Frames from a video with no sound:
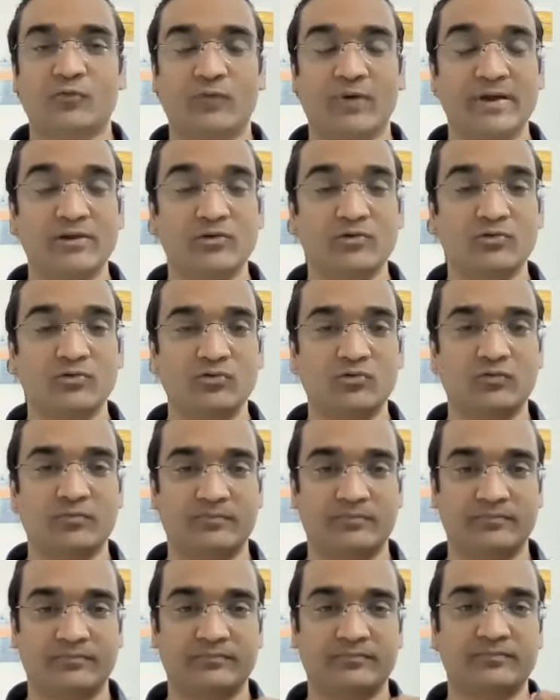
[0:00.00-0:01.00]
When
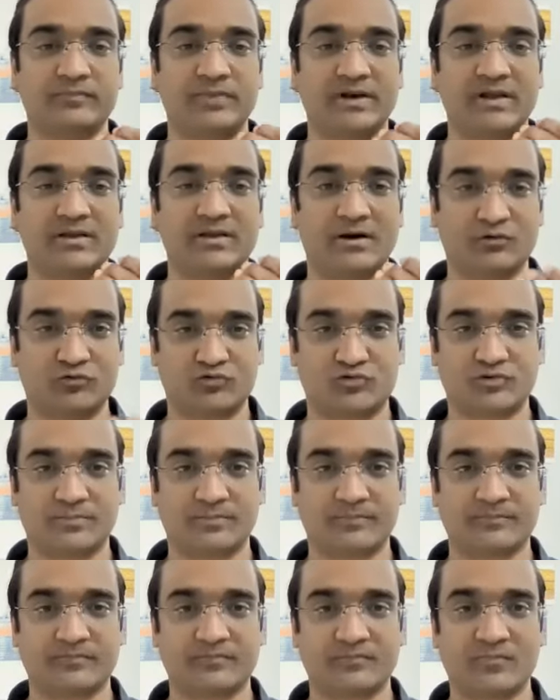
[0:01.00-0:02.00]
you breathe
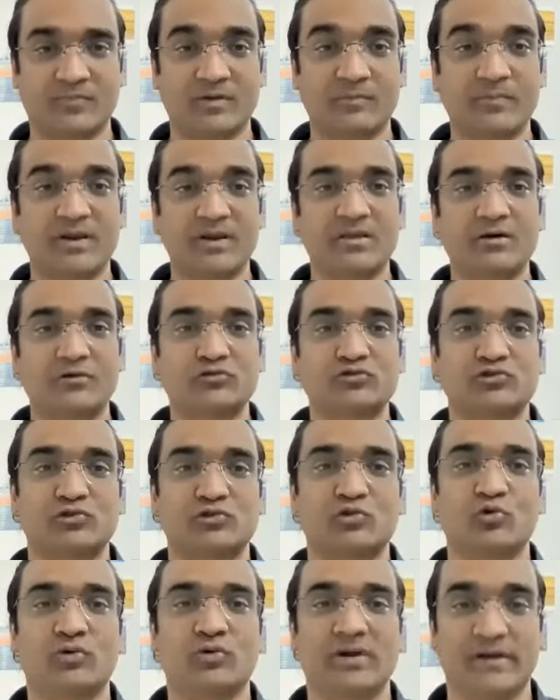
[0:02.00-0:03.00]
out
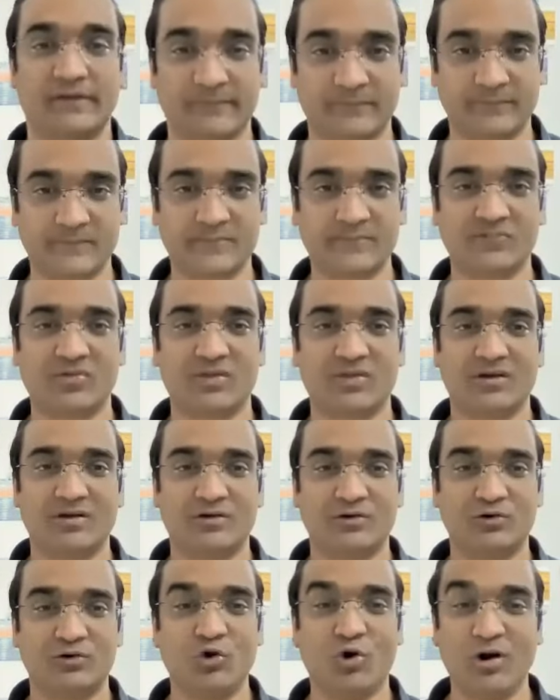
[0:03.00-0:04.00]
slowly.
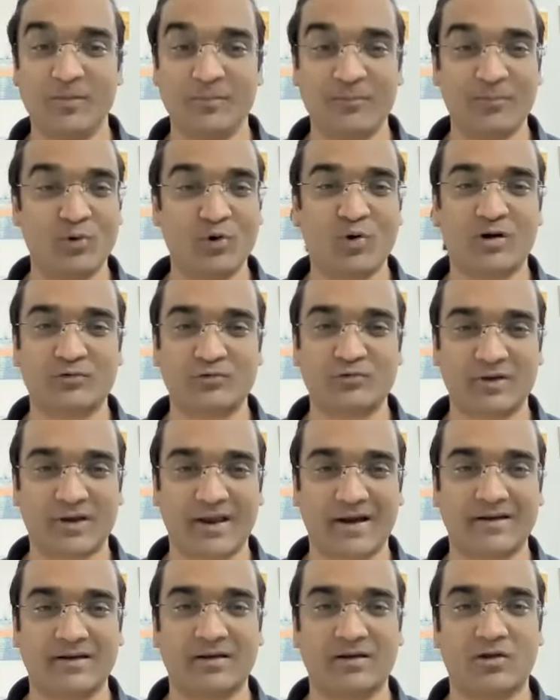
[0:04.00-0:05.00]
Don't blow out the
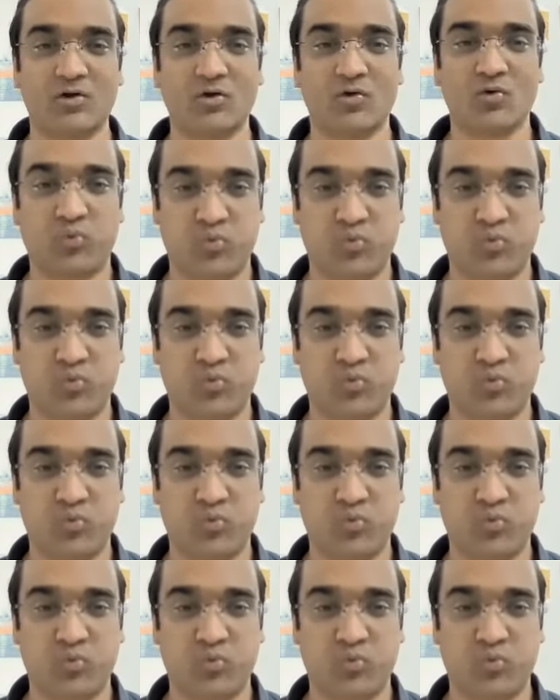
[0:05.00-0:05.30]
candle.